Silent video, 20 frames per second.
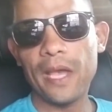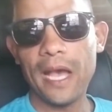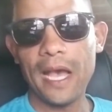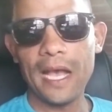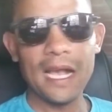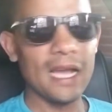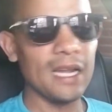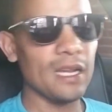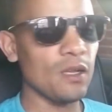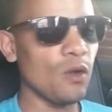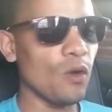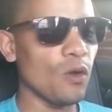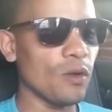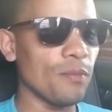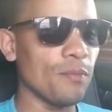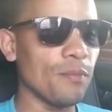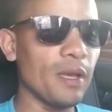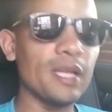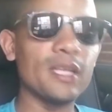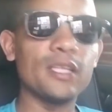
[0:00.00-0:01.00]
I got to go
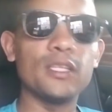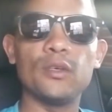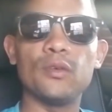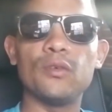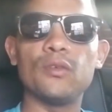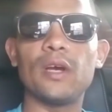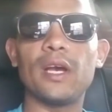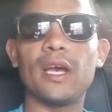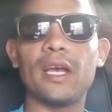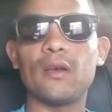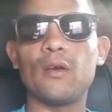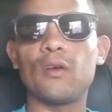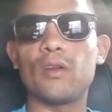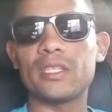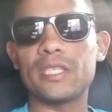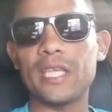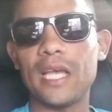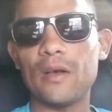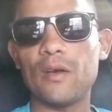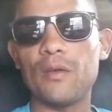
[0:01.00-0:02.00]
to menu and go
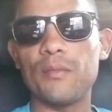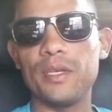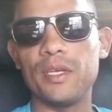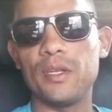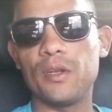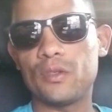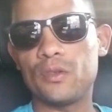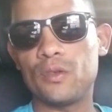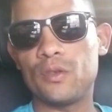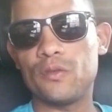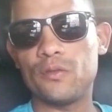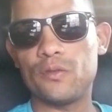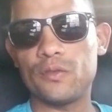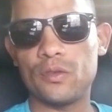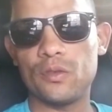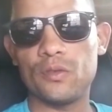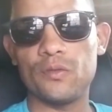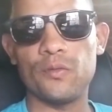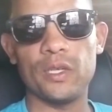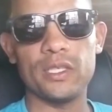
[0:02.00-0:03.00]
to tachometer
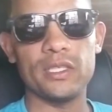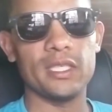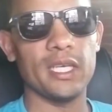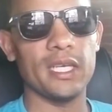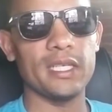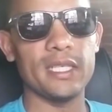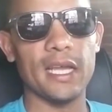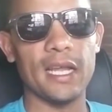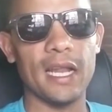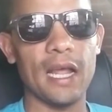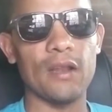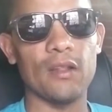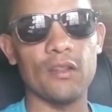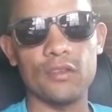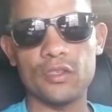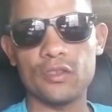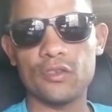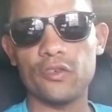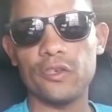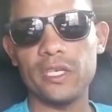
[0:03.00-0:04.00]
to take that out of
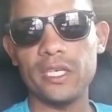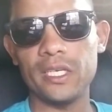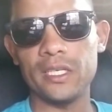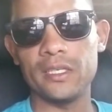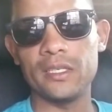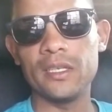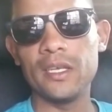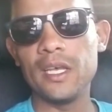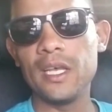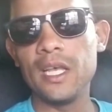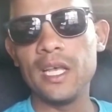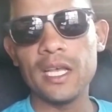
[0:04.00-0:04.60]
the screen,